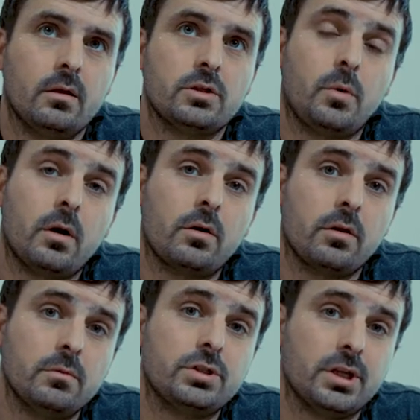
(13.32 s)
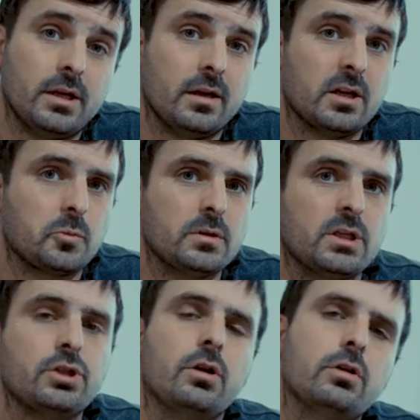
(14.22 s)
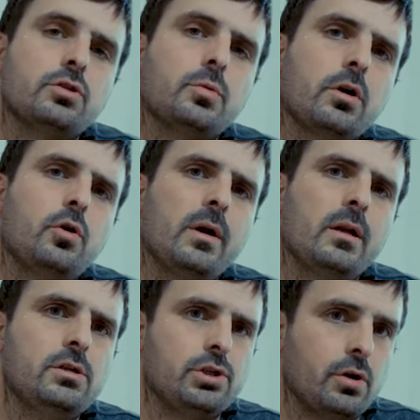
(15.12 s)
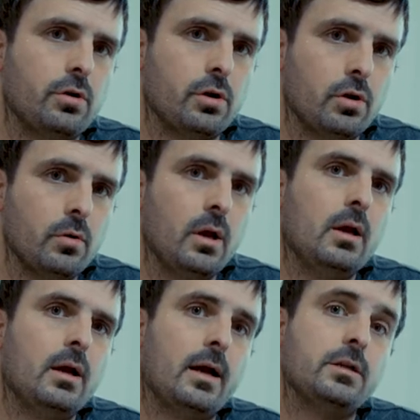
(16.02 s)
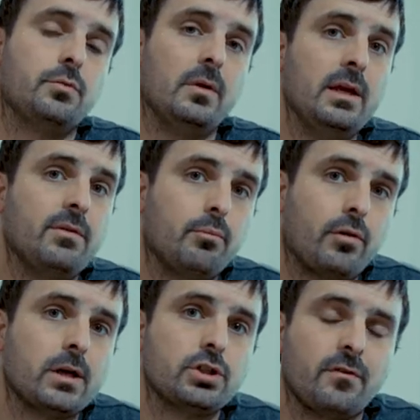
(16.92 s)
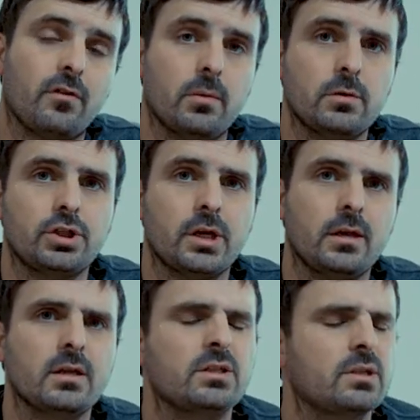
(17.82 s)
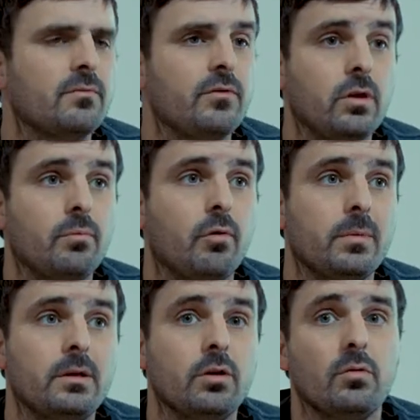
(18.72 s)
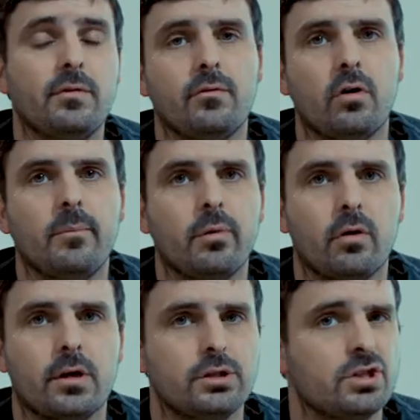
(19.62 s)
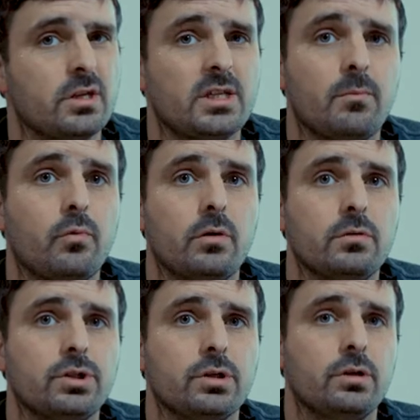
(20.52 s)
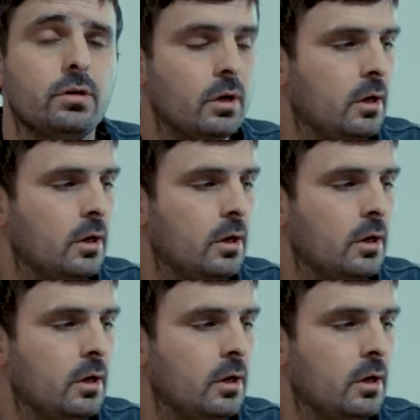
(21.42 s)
So while I've got the machine in this position, I just want to quickly show you how to relieve the pressure from the machine. This is something you probably do if you've got a blockage and the tip won't turn,